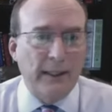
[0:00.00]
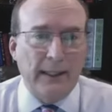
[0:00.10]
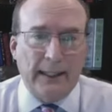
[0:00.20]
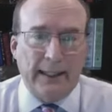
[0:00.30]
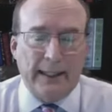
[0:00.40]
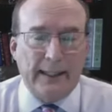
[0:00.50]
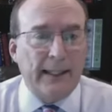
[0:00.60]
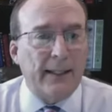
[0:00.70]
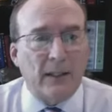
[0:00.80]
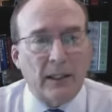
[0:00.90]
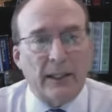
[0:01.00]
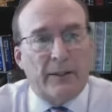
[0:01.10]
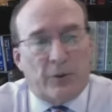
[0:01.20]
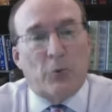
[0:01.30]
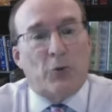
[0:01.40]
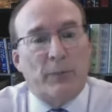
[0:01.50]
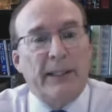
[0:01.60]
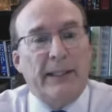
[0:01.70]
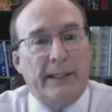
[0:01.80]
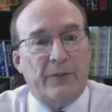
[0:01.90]
and analyze social
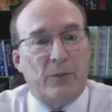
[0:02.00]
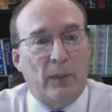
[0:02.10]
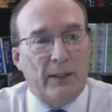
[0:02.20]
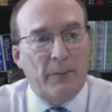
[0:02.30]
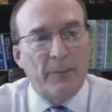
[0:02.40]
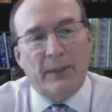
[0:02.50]
media as well.